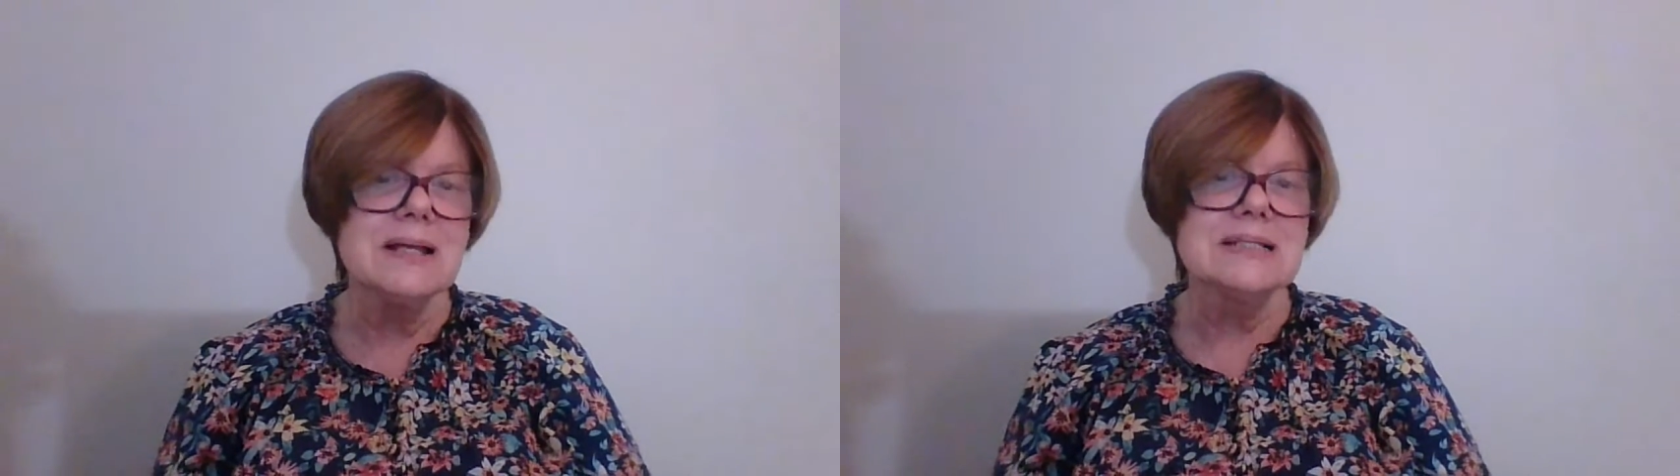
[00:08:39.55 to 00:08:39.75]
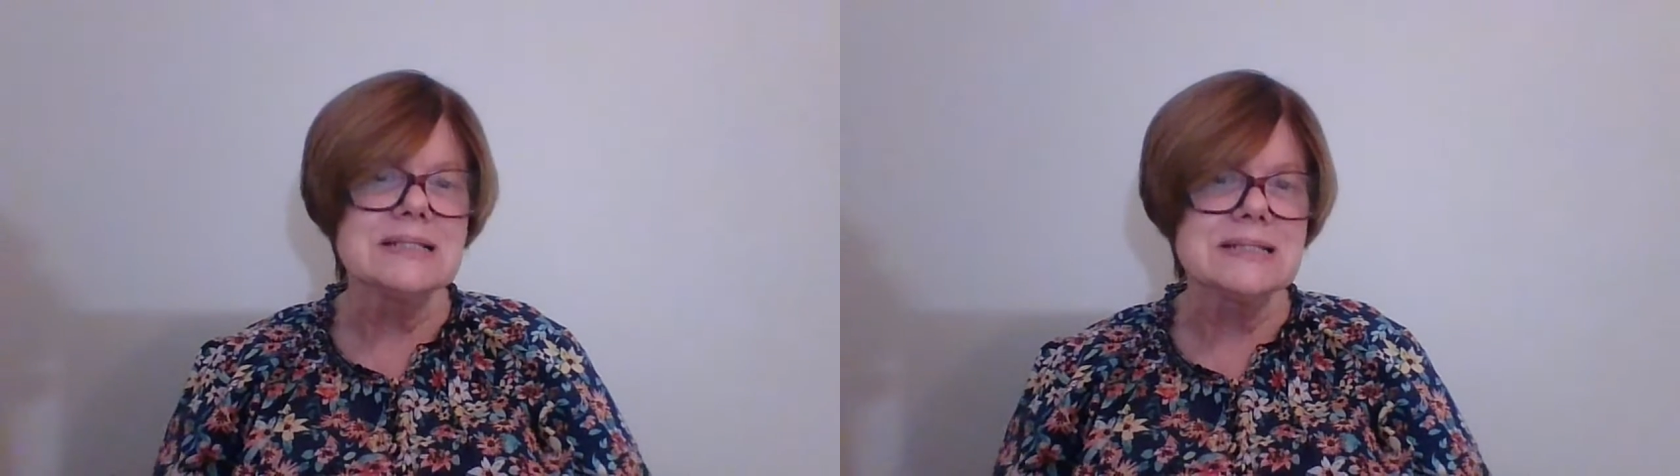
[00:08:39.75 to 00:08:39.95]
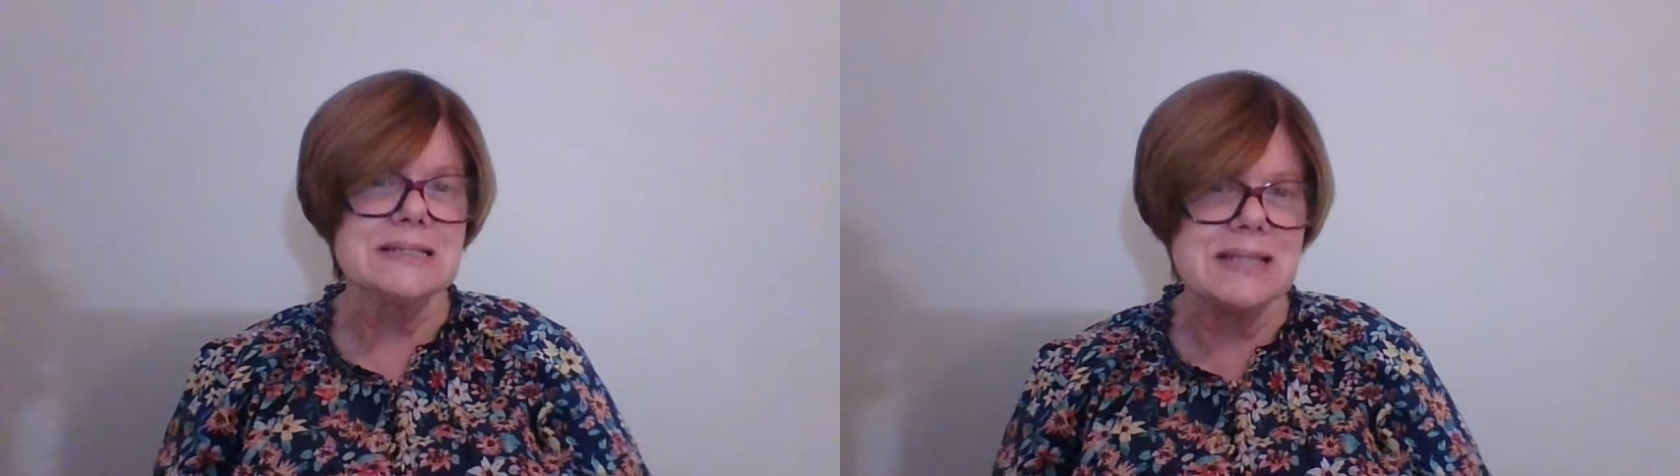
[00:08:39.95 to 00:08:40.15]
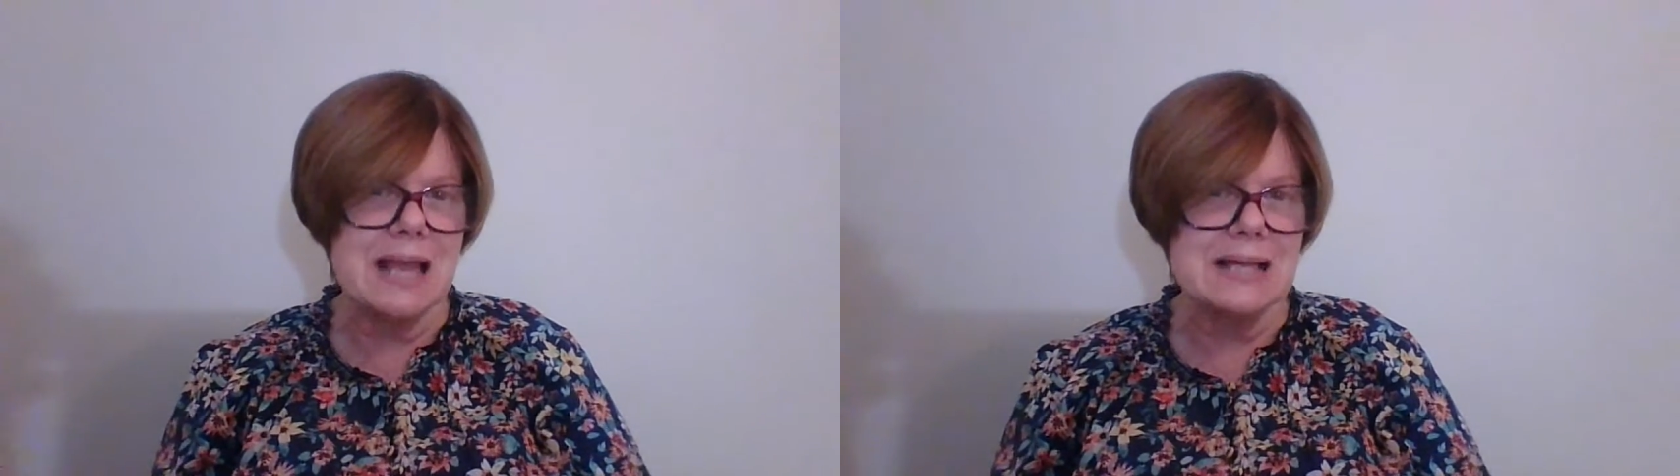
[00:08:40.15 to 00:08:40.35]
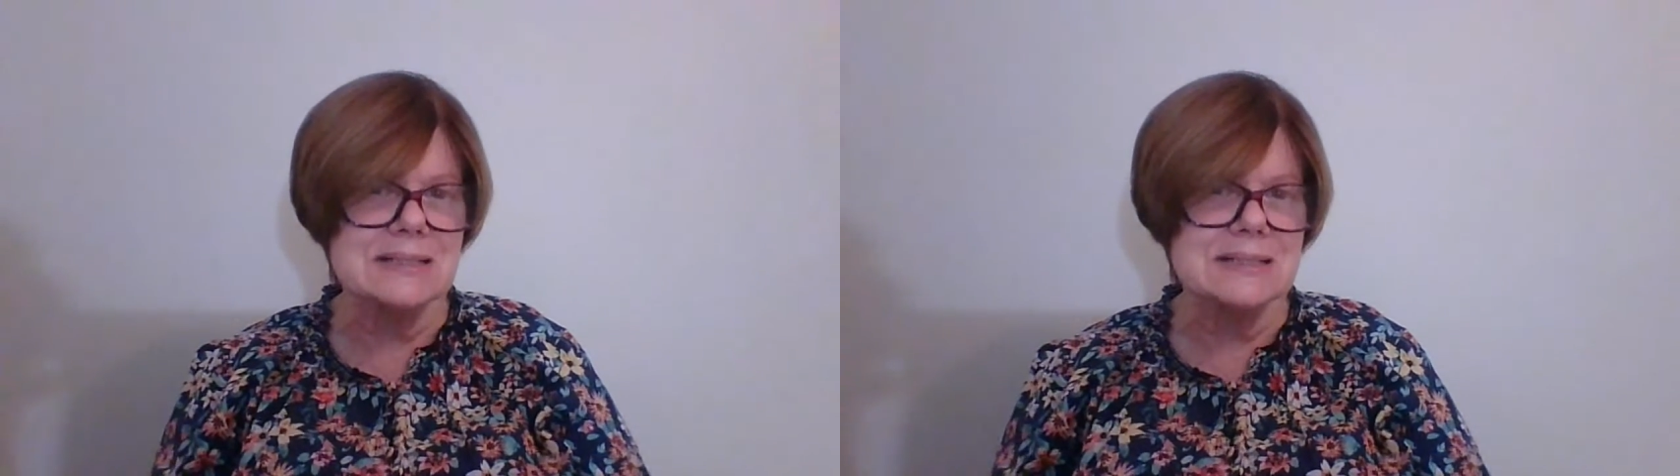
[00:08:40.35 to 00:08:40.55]

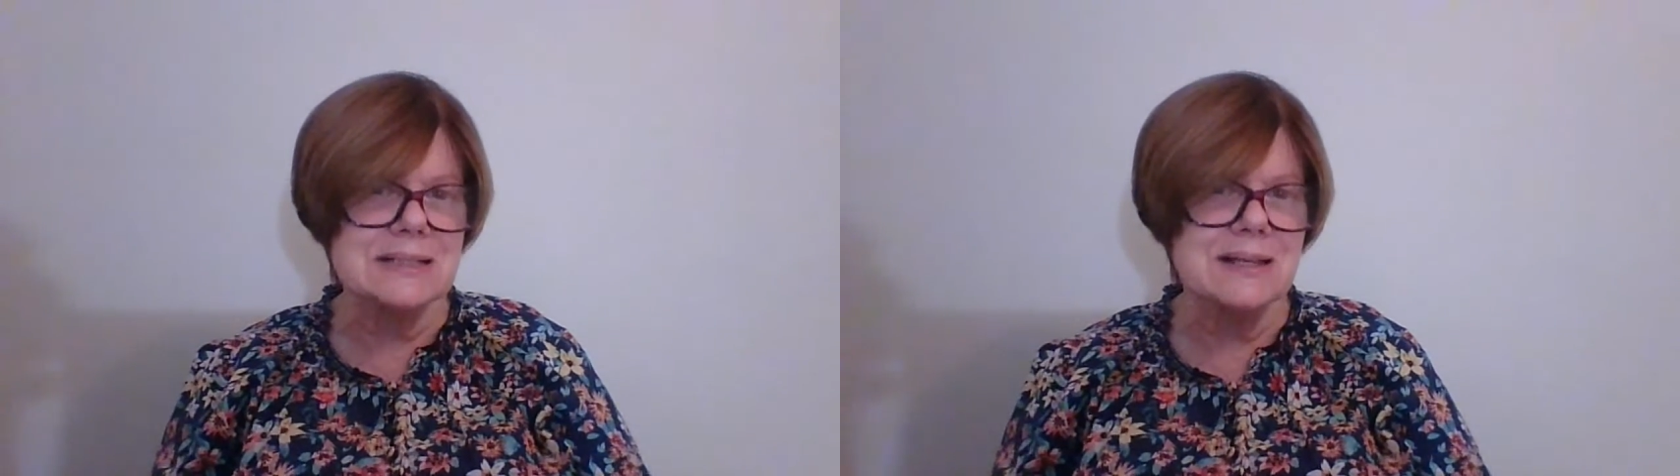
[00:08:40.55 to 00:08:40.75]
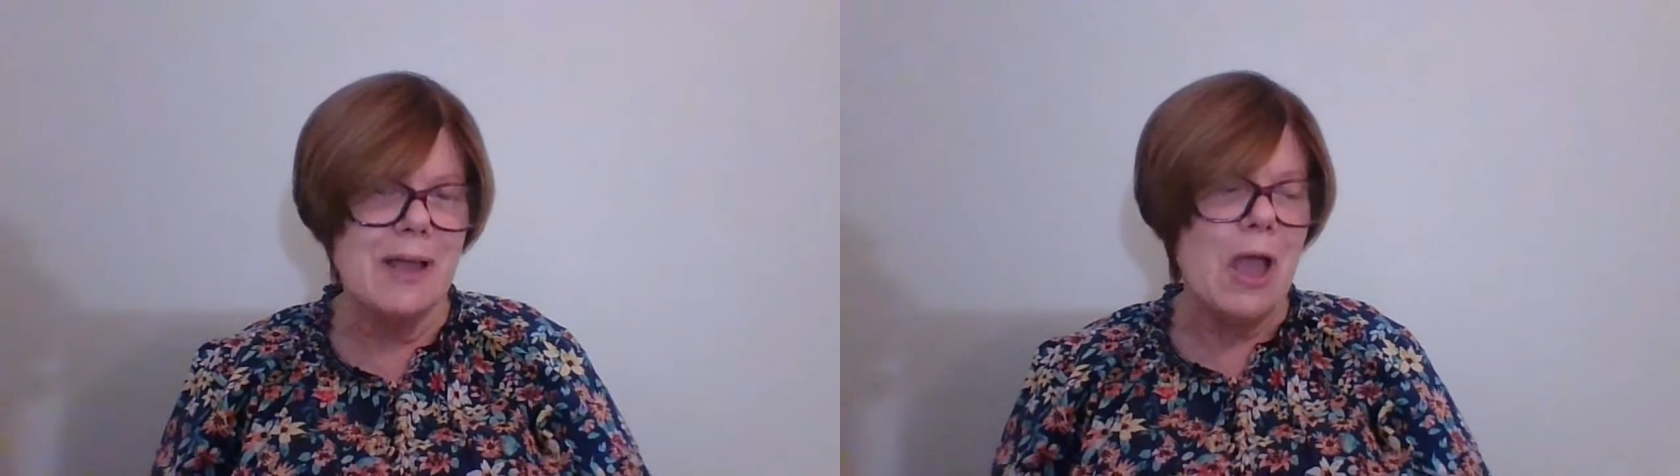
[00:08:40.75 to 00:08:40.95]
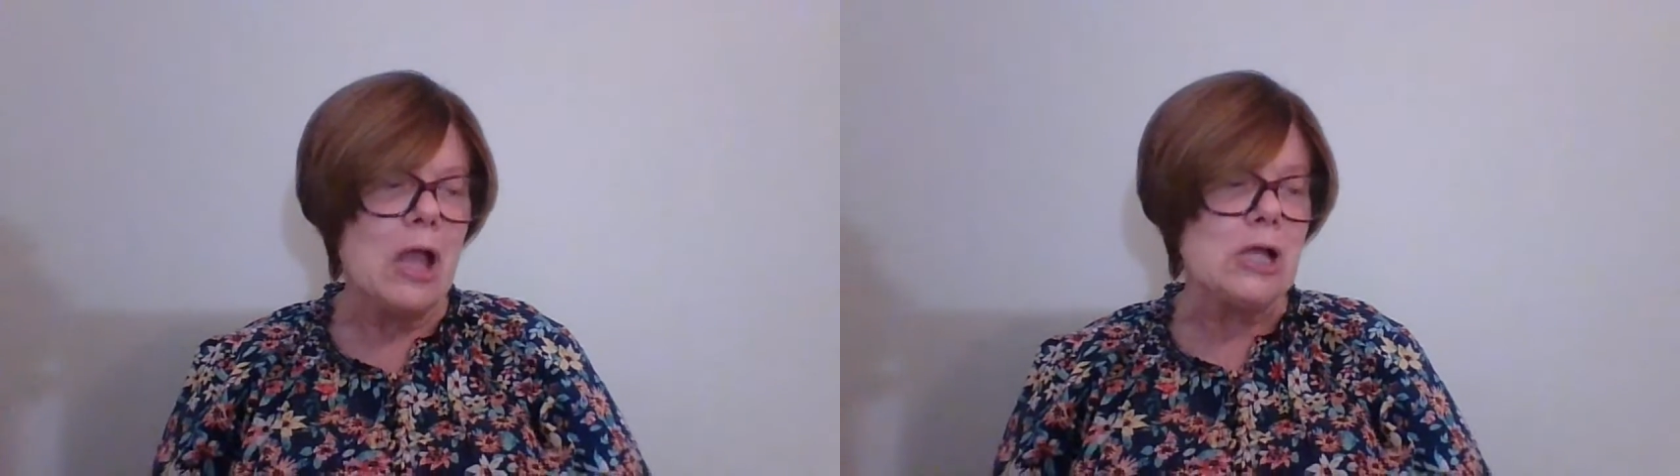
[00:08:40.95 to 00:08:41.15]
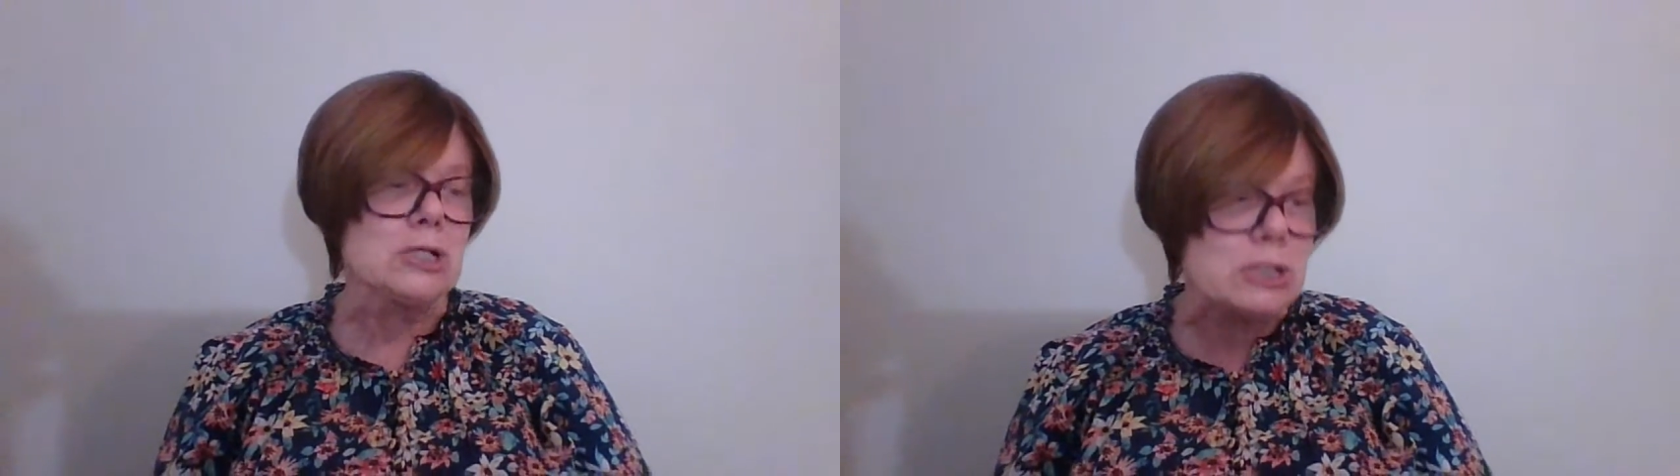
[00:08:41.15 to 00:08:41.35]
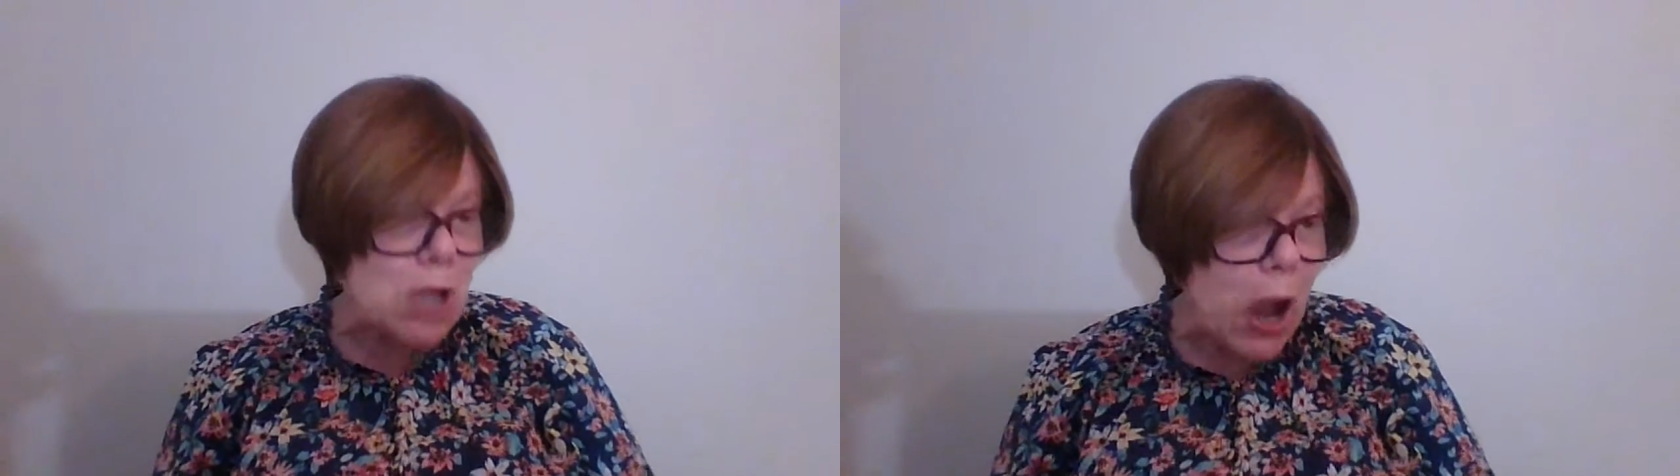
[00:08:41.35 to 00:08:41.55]
set,
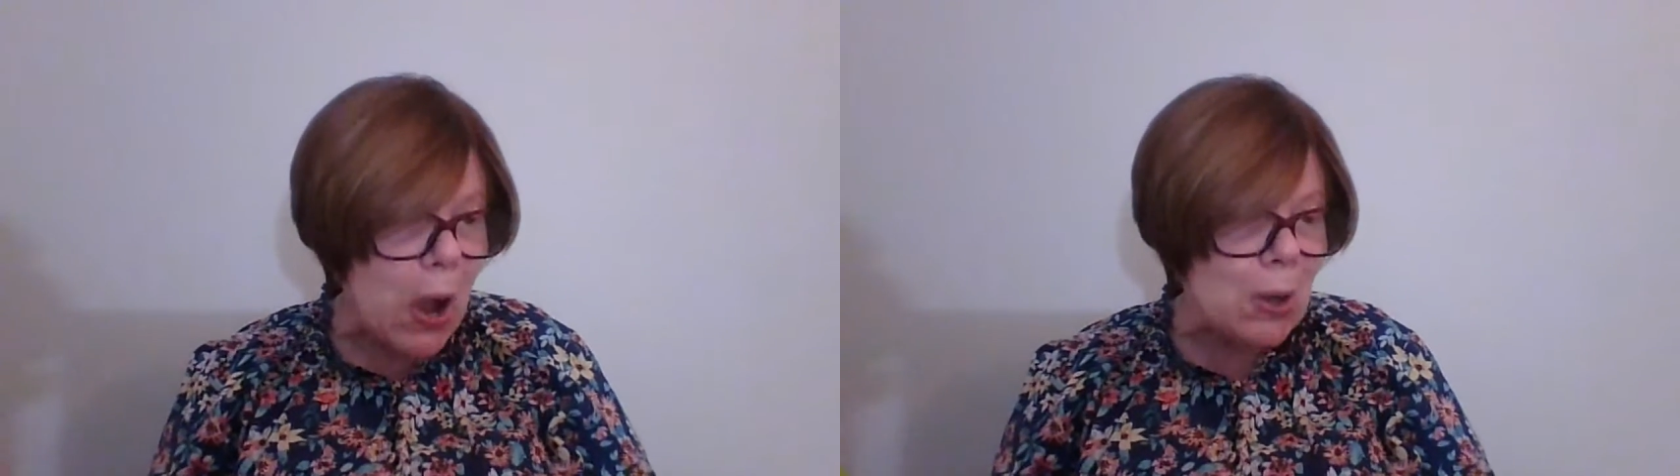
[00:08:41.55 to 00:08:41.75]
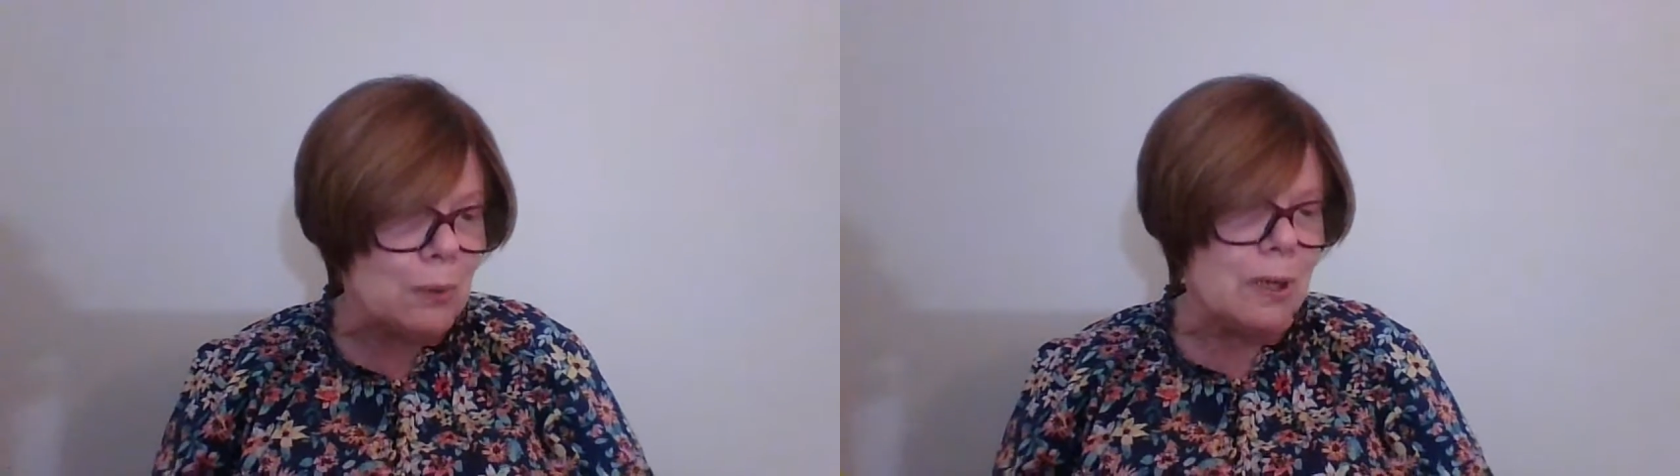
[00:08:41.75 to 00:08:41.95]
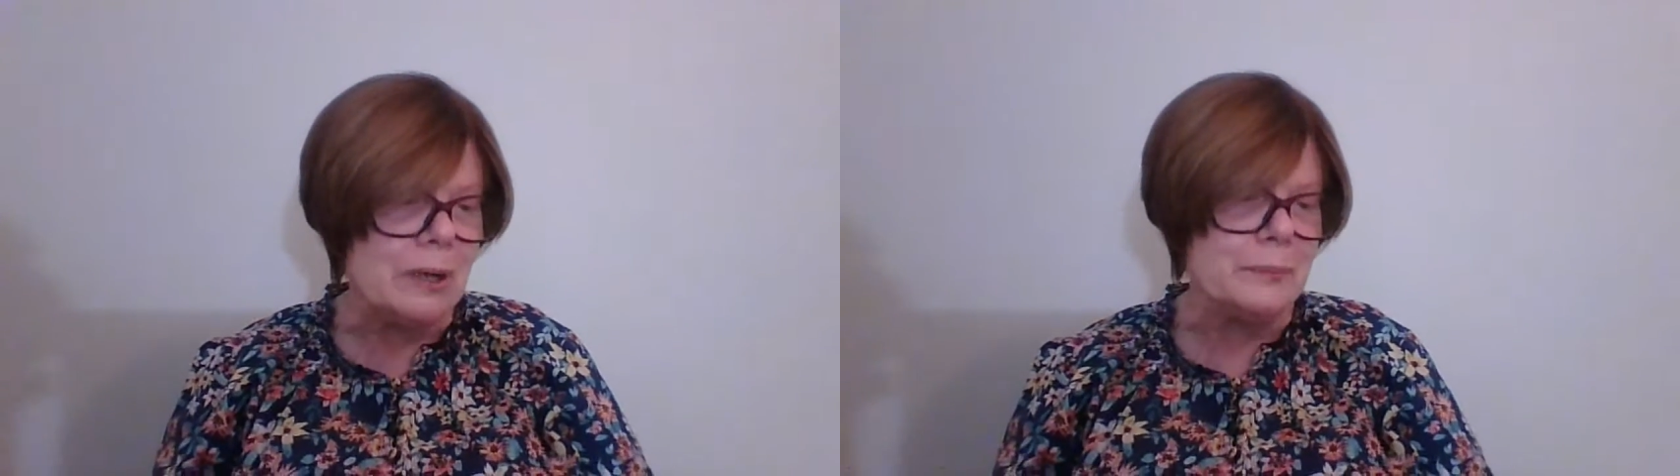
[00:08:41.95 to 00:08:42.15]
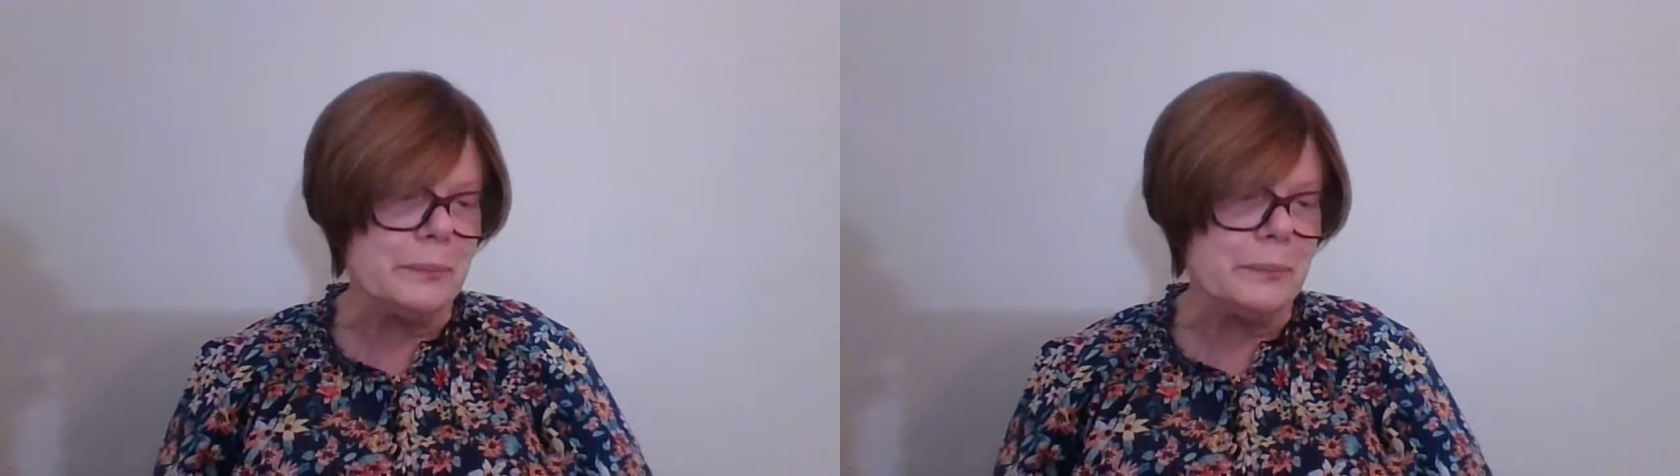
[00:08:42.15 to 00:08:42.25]
go!